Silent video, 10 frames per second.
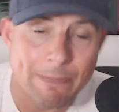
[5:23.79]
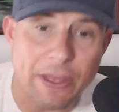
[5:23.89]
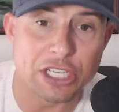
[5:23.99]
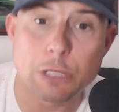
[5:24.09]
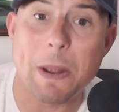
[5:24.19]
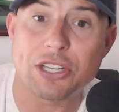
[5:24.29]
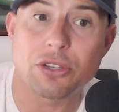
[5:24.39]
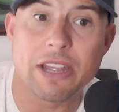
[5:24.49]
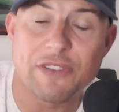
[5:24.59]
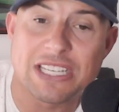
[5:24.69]
And
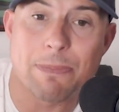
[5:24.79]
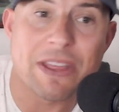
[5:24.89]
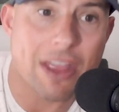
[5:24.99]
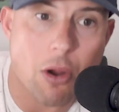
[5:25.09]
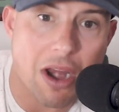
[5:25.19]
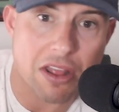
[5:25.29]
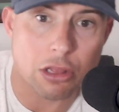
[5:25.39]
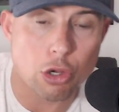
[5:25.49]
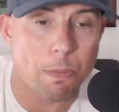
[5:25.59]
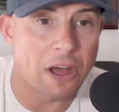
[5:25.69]
especially if it's something they're out of the
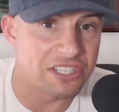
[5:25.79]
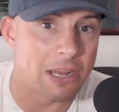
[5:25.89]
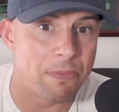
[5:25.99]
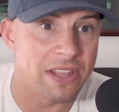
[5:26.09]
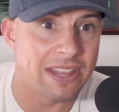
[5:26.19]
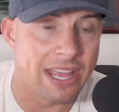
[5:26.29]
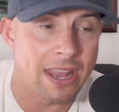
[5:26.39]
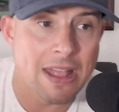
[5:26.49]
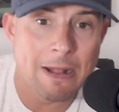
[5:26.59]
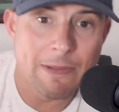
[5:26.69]
loop on something that
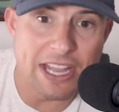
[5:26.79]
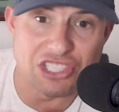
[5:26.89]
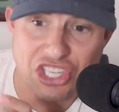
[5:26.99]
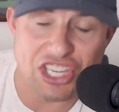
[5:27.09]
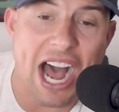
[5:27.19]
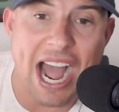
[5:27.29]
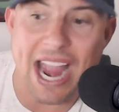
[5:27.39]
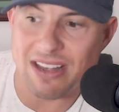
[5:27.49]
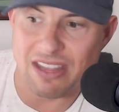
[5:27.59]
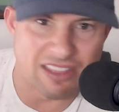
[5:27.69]
is a
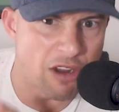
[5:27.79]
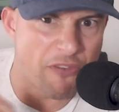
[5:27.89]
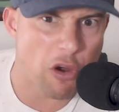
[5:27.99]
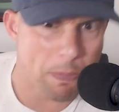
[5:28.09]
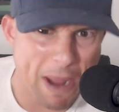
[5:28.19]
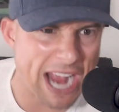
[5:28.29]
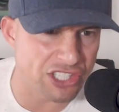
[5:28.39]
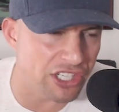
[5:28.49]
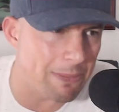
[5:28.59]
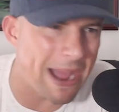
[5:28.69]
side that they're very
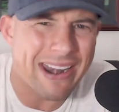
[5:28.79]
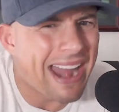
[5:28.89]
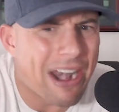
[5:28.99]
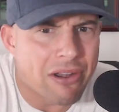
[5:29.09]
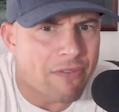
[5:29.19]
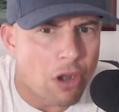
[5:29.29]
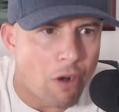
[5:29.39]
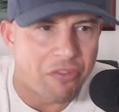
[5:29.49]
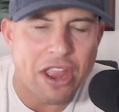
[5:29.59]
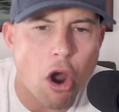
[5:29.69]
passionate about, and I don't even know
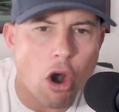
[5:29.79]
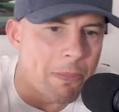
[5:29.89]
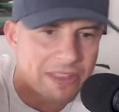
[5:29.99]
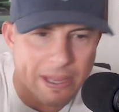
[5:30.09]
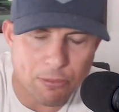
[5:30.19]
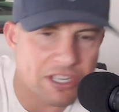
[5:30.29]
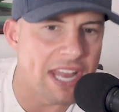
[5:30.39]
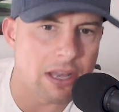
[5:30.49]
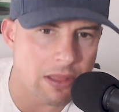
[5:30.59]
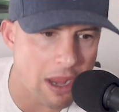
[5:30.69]
if they are, but they
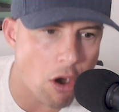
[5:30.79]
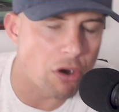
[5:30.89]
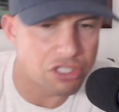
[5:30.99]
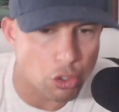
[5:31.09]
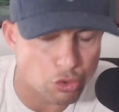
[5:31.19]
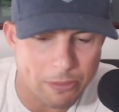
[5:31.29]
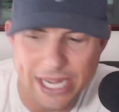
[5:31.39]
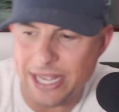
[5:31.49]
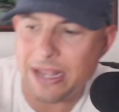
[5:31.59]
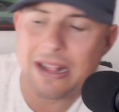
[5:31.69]
pretend they are on social
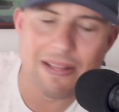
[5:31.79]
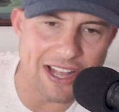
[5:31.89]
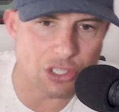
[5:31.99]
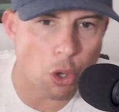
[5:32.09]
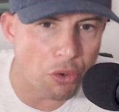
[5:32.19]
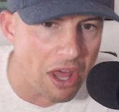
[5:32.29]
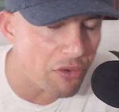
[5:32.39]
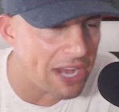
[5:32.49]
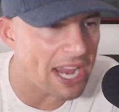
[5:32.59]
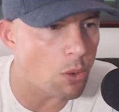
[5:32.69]
media. That's a whole
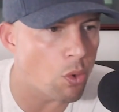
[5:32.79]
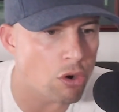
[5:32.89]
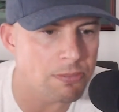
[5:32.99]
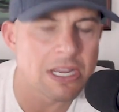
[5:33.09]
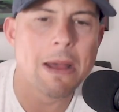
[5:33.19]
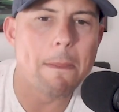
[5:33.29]
nother can of worms.